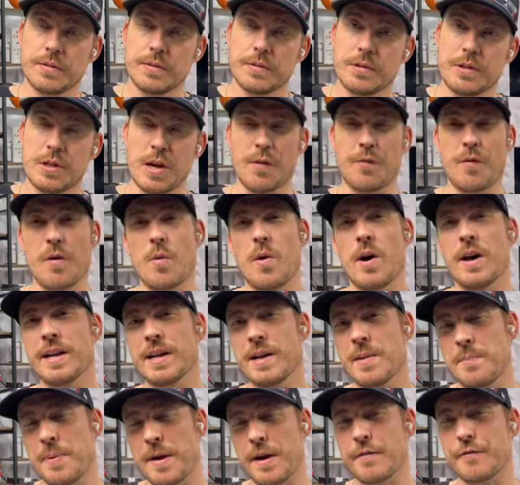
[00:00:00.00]
So if we want to
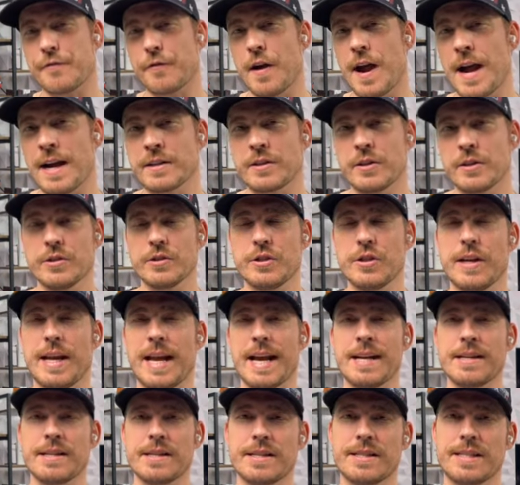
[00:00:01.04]
compare fractals, you
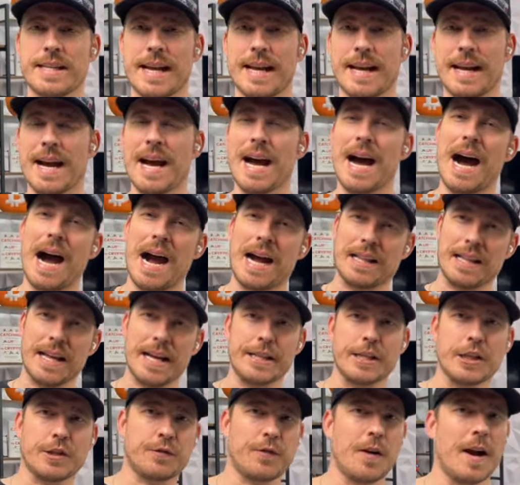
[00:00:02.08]
can't just say, I like
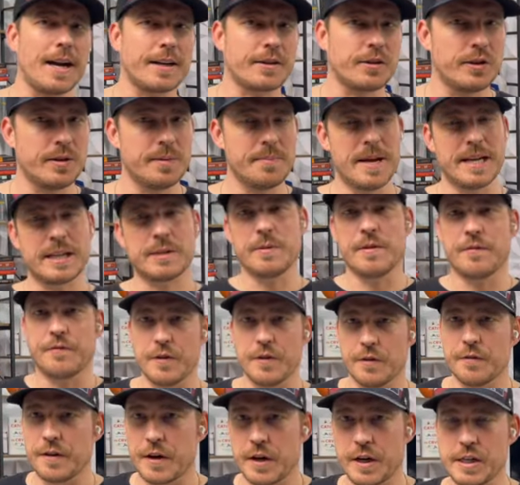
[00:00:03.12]
this fractal, it makes me
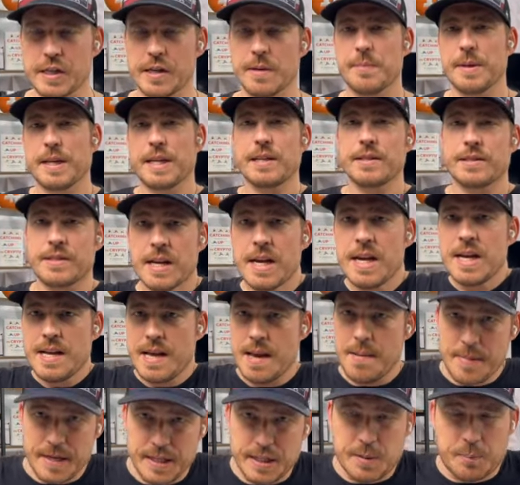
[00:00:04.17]
feel very good because
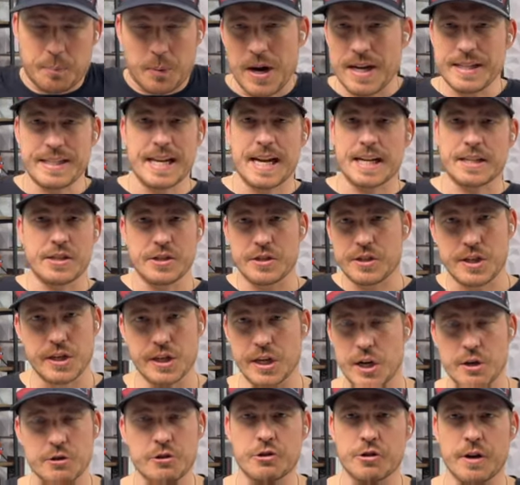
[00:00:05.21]
it means the price action is going to
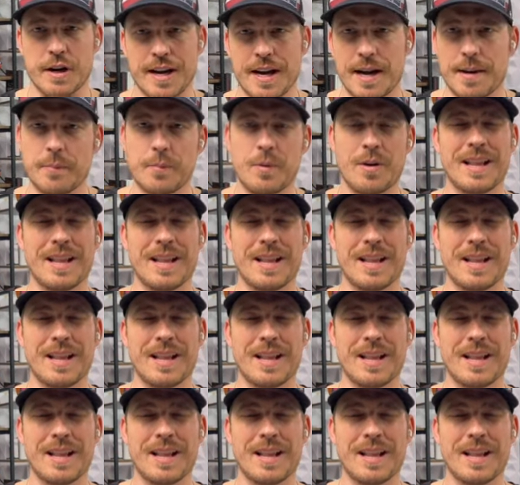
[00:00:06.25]
go straight up.